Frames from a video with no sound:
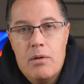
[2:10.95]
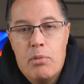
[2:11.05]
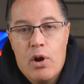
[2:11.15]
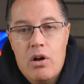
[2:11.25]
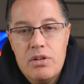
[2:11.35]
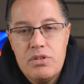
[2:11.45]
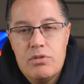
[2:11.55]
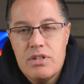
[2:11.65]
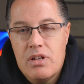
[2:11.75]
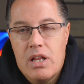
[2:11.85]
but also
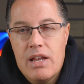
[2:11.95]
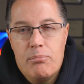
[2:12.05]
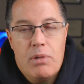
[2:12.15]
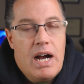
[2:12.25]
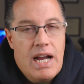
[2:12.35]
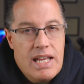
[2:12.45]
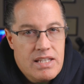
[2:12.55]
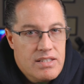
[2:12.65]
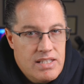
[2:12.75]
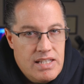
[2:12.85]
does a lot of
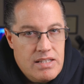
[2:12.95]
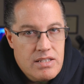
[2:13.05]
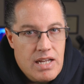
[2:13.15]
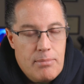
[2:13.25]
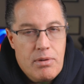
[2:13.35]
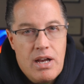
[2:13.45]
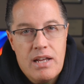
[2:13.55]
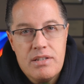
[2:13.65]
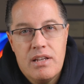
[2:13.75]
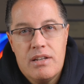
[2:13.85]
behind-the-scenes type
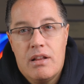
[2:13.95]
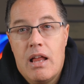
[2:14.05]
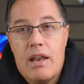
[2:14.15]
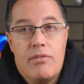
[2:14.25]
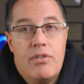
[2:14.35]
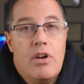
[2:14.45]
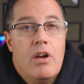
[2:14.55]
content, a lot of